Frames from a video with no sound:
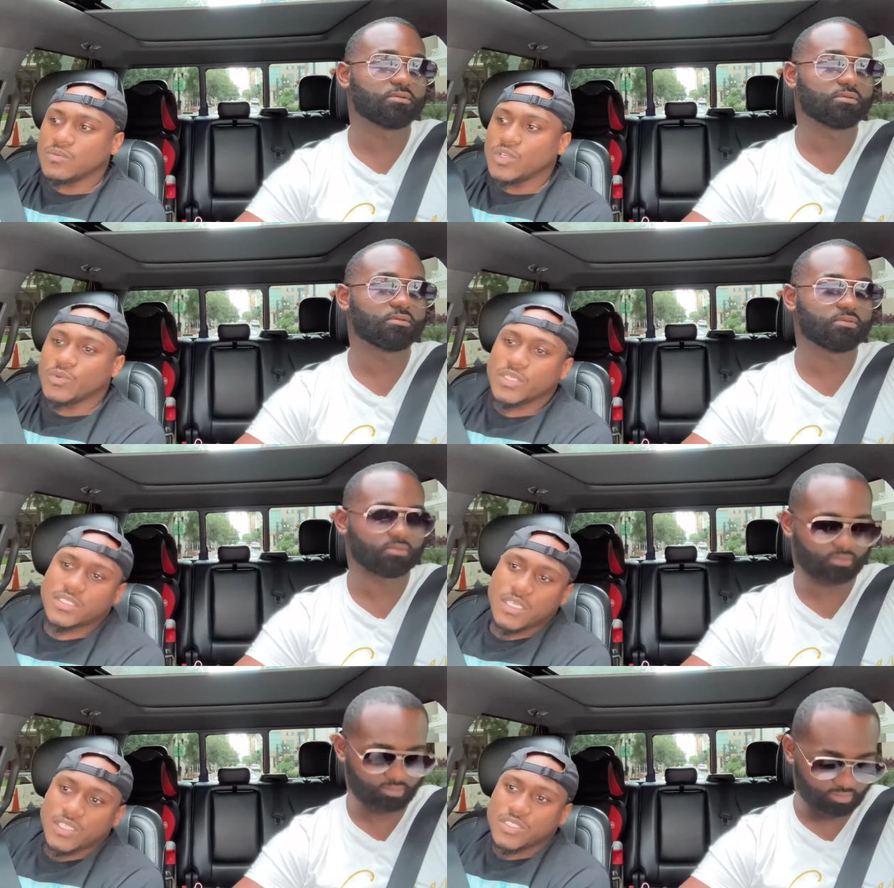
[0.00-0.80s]
Speaker 1: we were
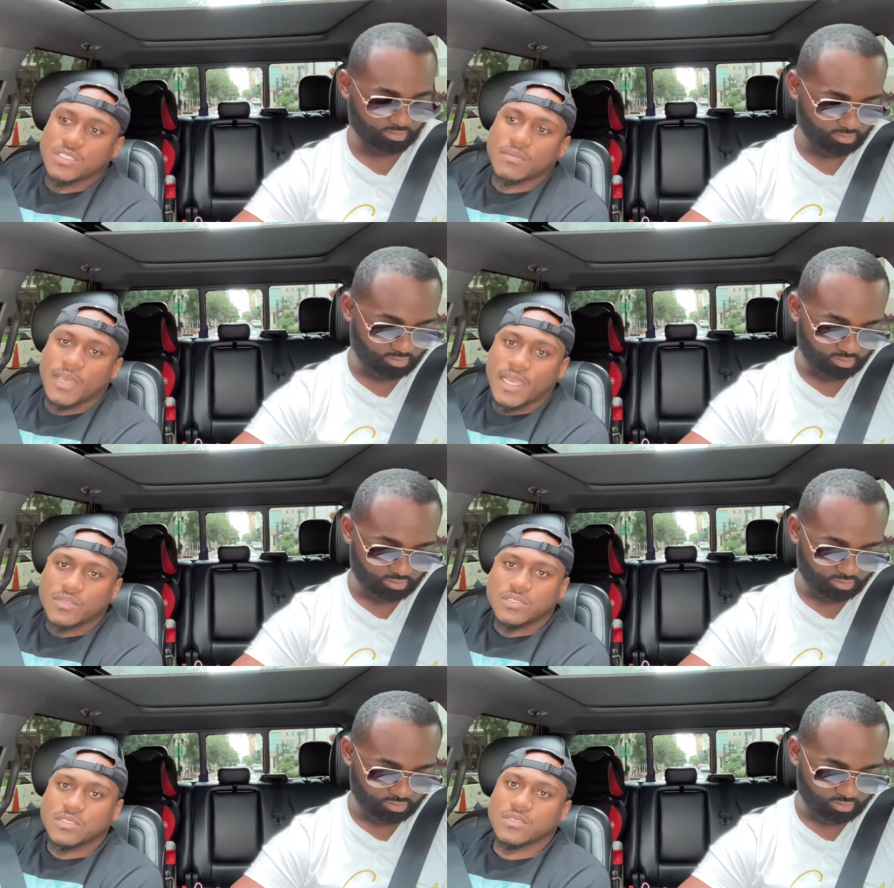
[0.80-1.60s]
teaching them how
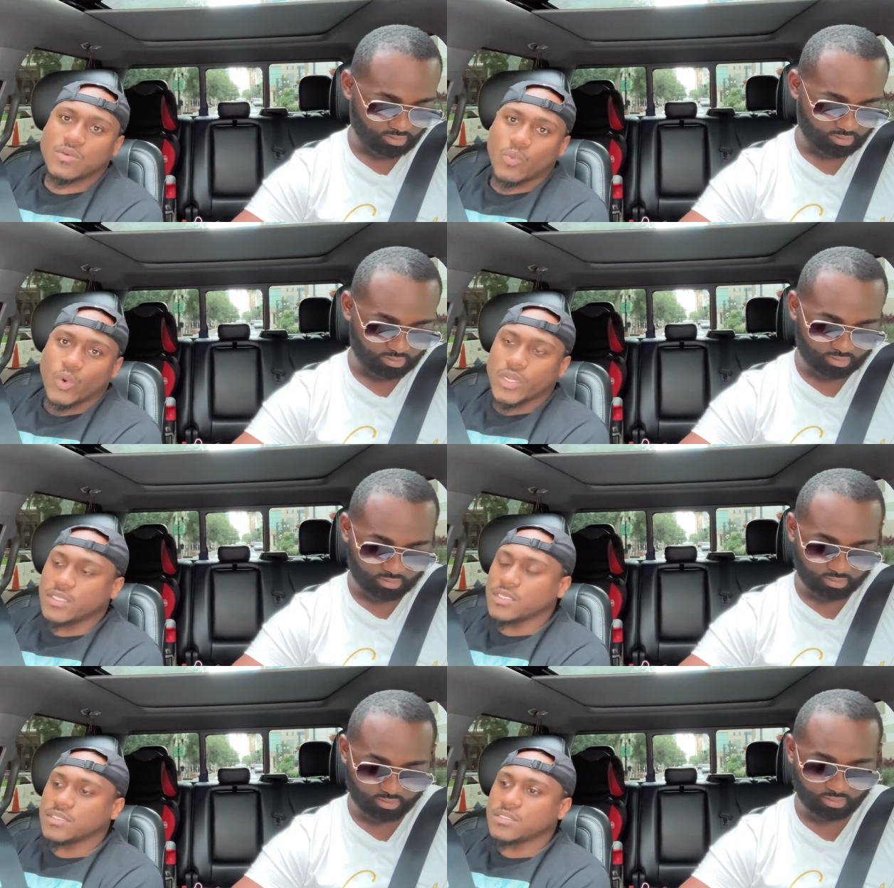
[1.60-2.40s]
to work
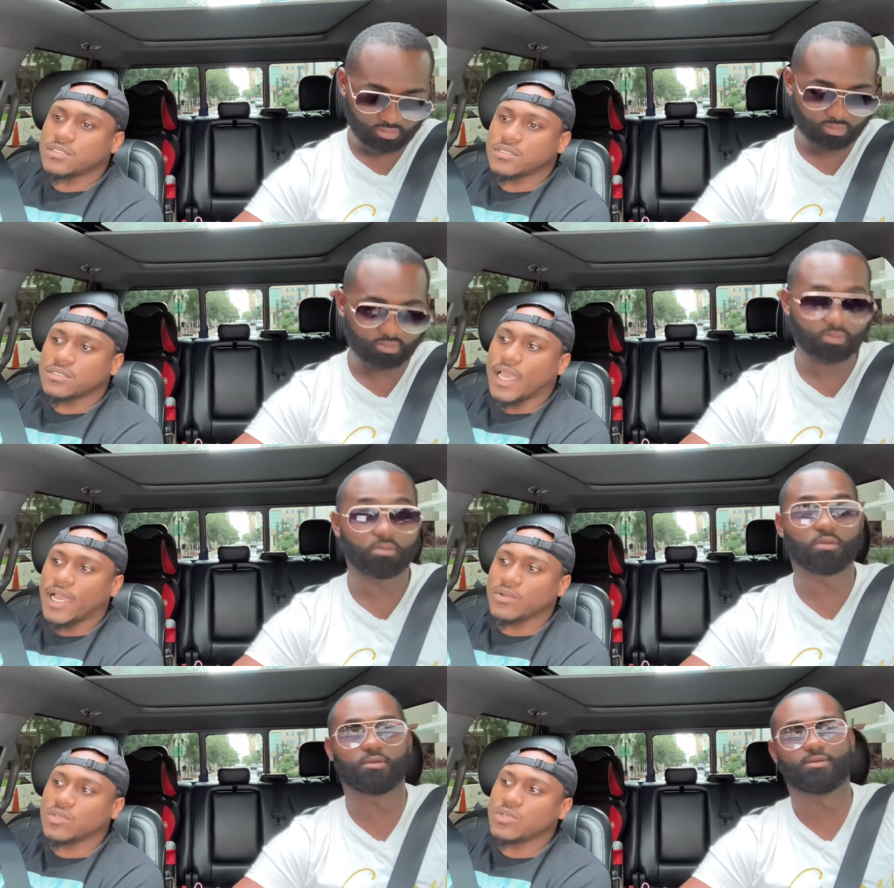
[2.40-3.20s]
this,
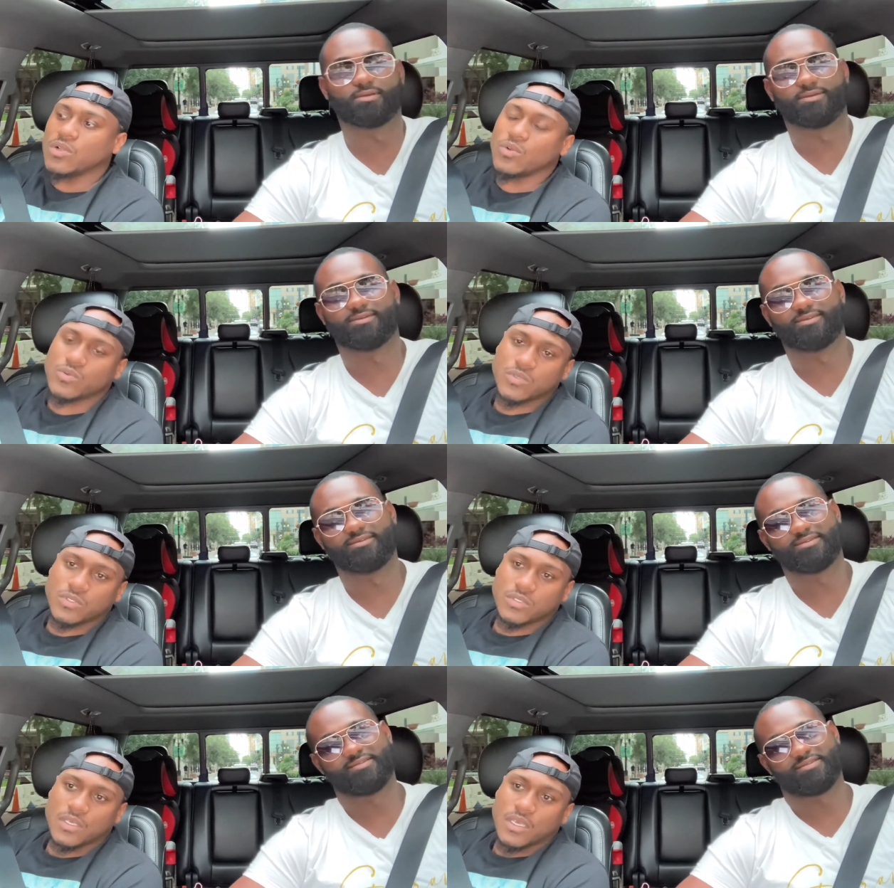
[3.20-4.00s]
how to close